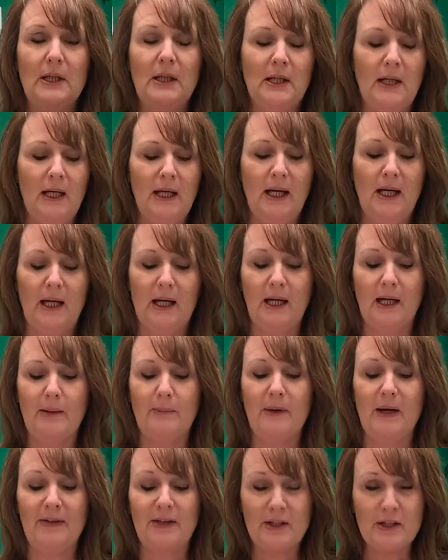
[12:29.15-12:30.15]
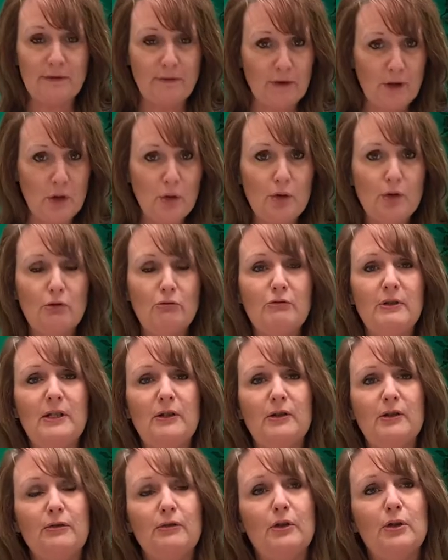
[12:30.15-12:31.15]
And that's for you to
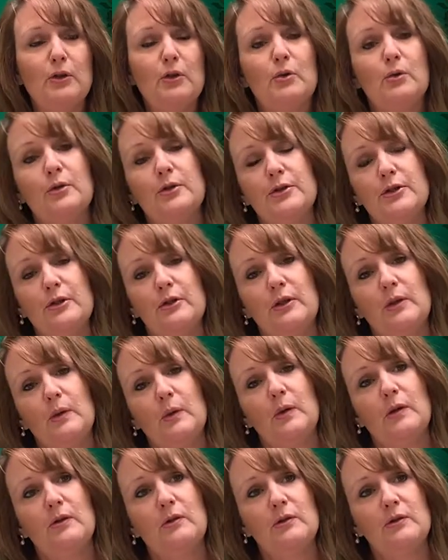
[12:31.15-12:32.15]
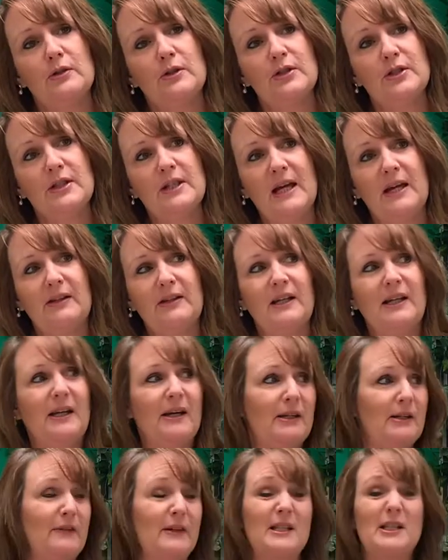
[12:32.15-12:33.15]
read through so that you can understand the
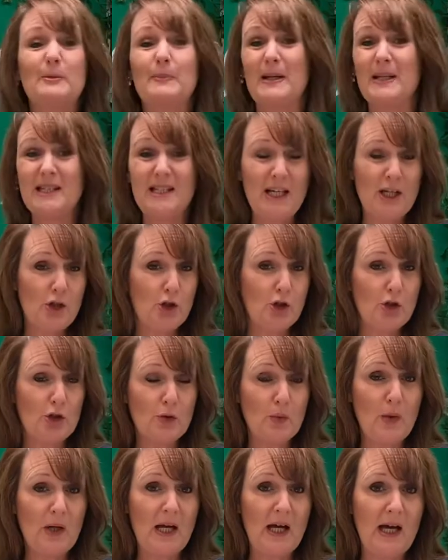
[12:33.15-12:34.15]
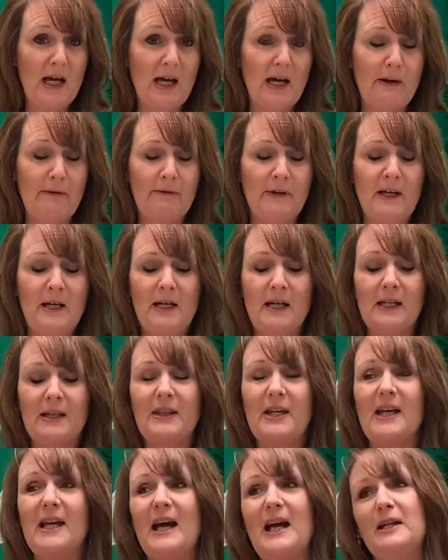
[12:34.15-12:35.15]
kind of expectations we have,
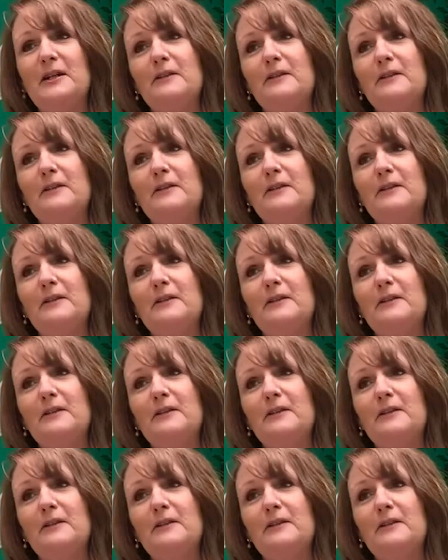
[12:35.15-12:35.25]
the kind of